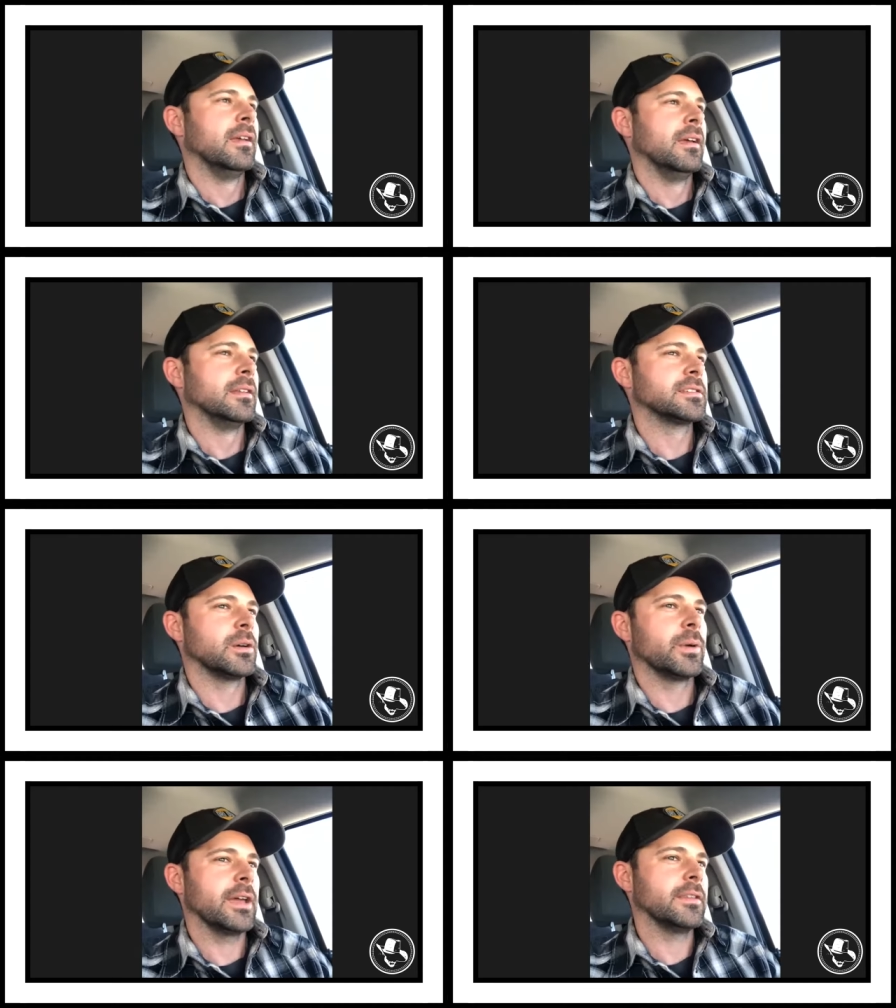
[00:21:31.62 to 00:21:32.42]
And so
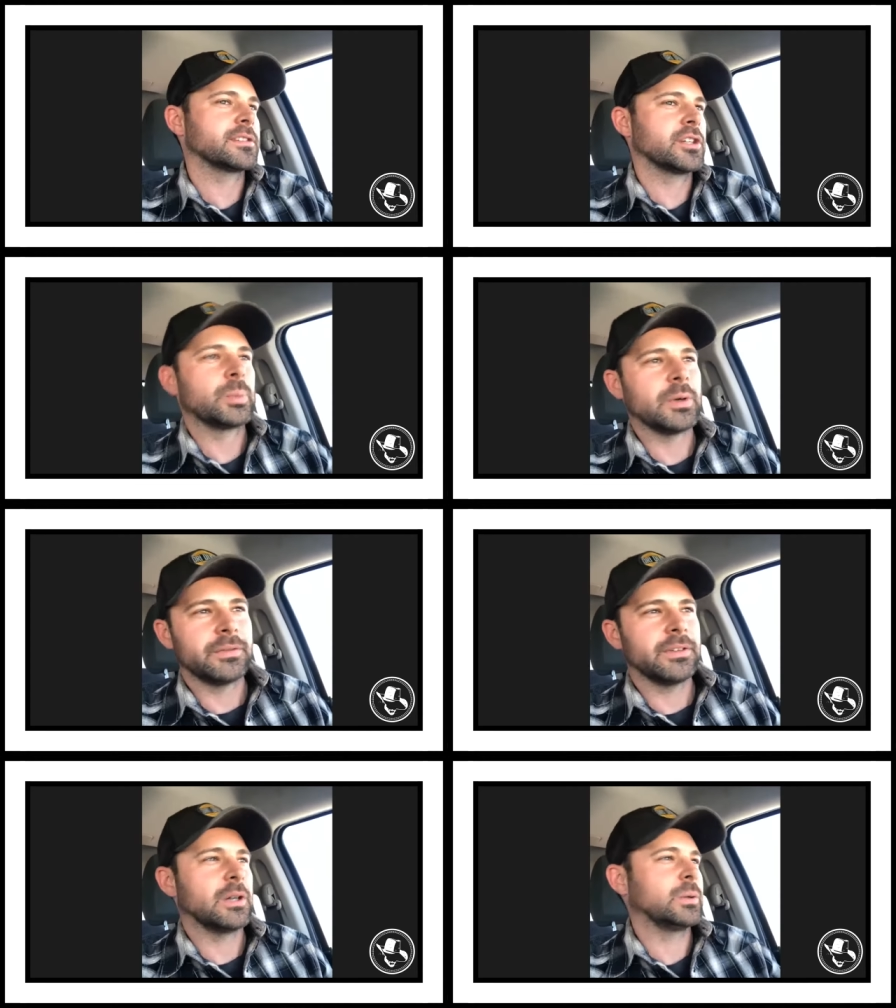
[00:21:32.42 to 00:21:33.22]
we had this group of
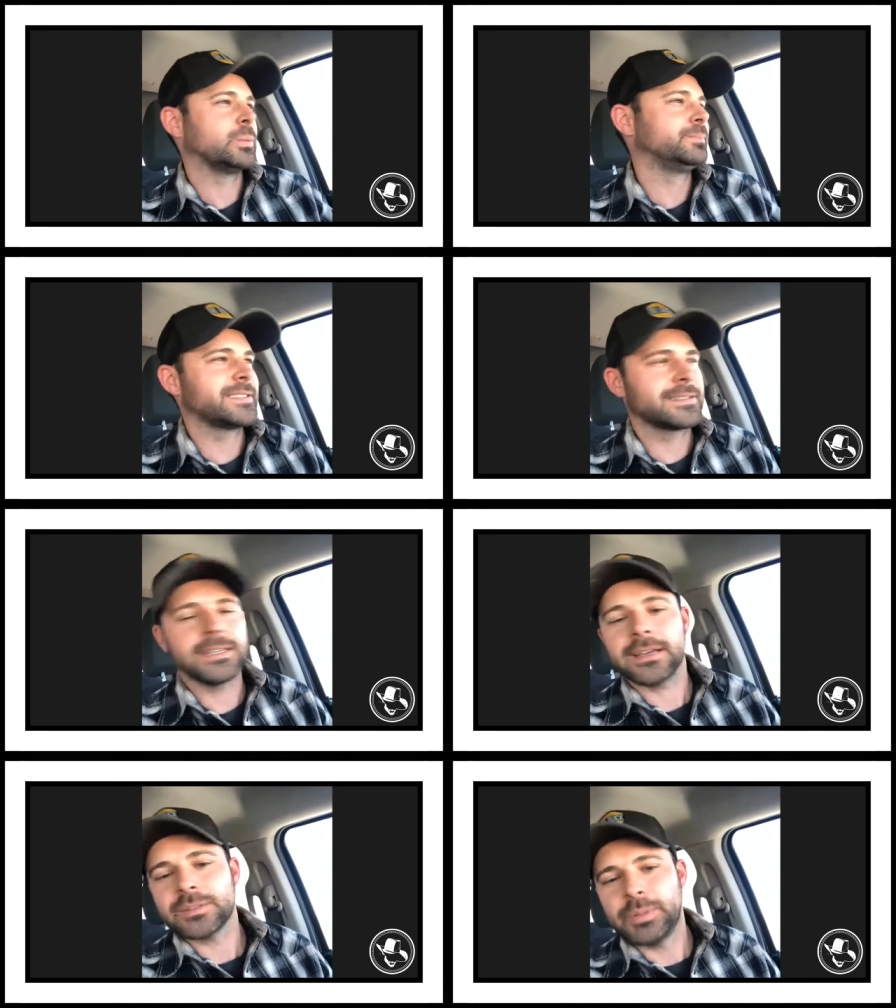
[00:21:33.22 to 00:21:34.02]
you know
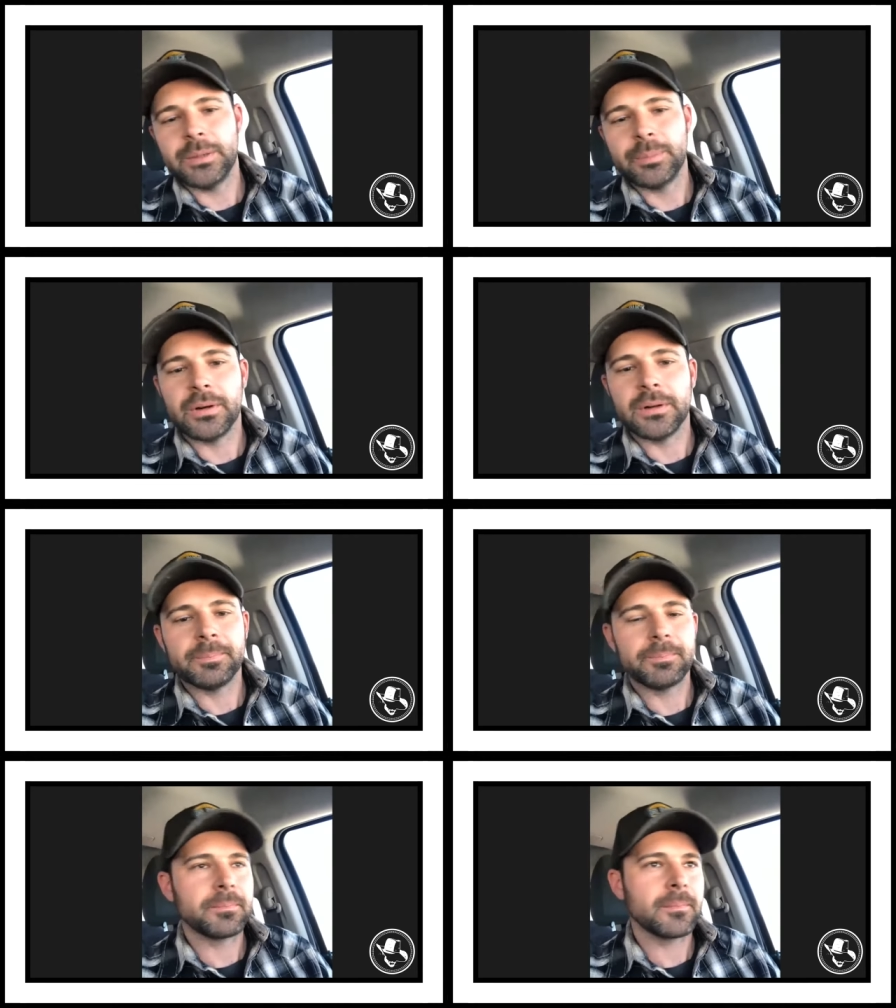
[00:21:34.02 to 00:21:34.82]
six people,
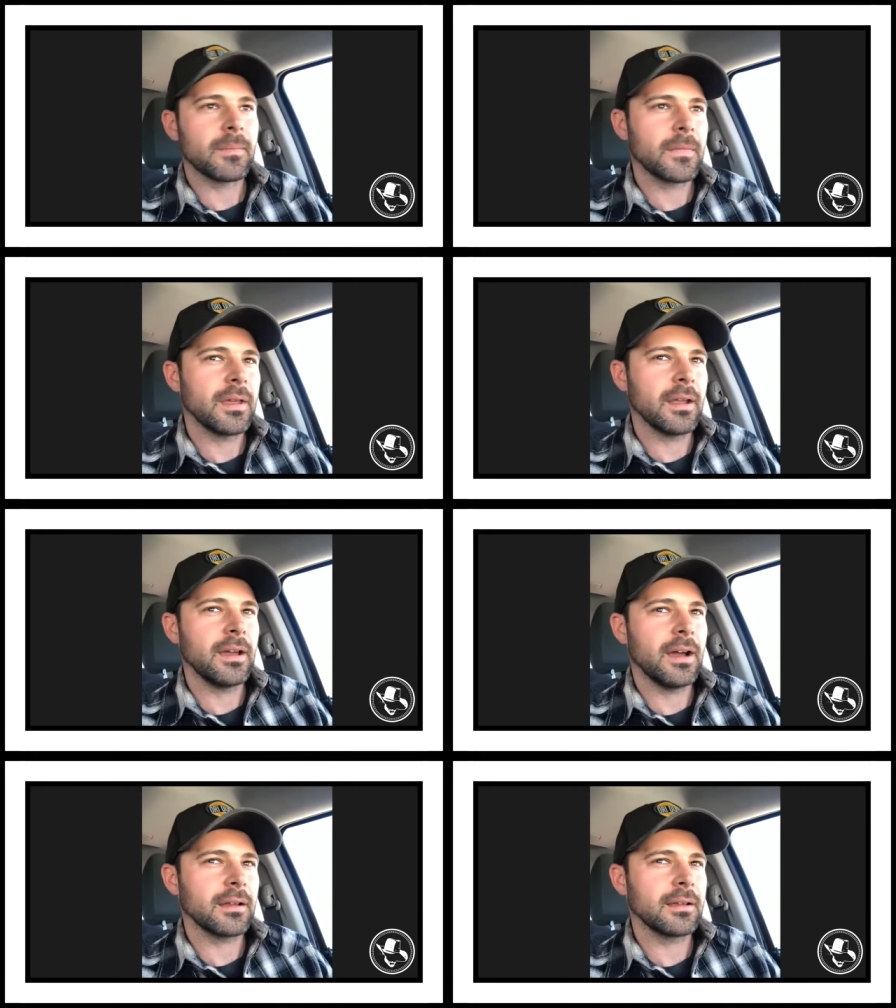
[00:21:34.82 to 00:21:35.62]
and I
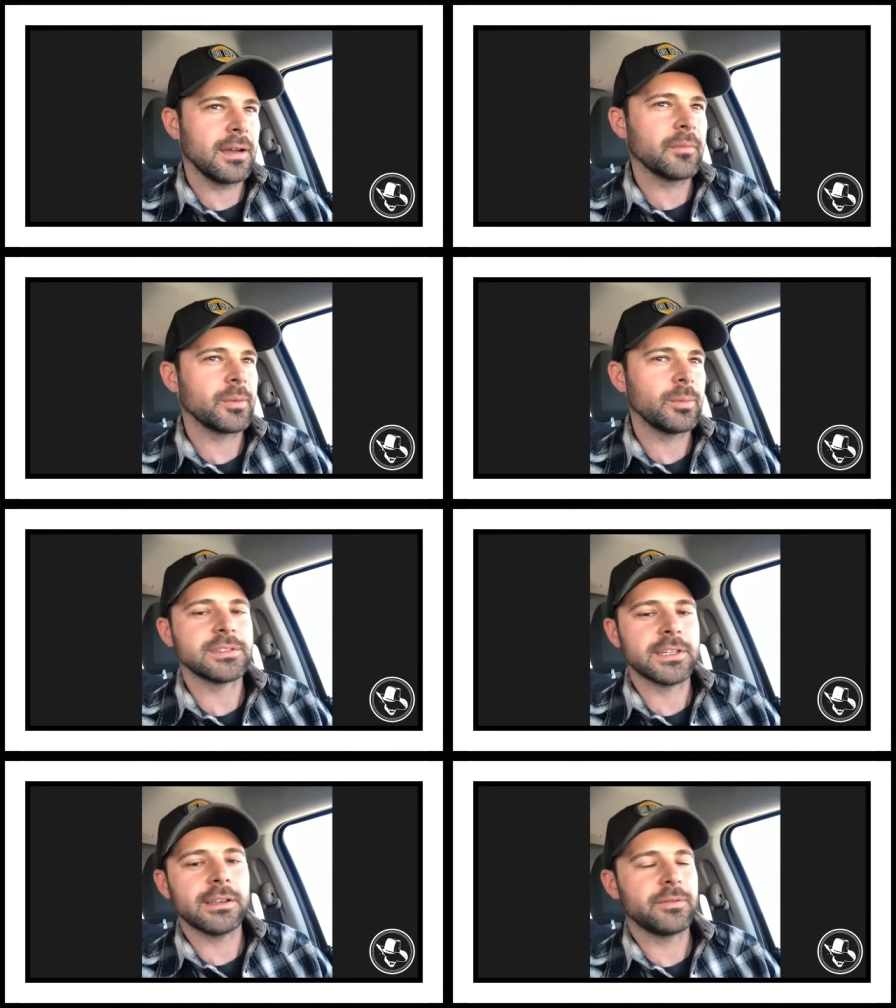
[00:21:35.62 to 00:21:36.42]
got comfortable
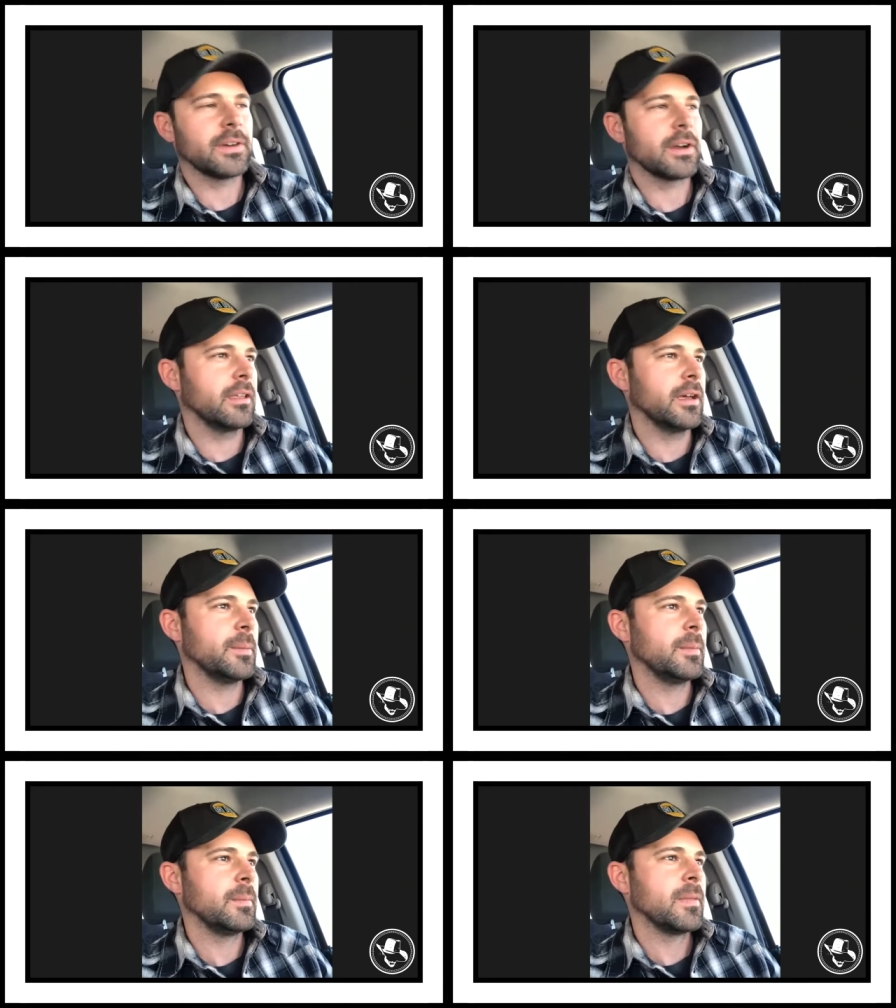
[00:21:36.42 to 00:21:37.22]
singing in front of them.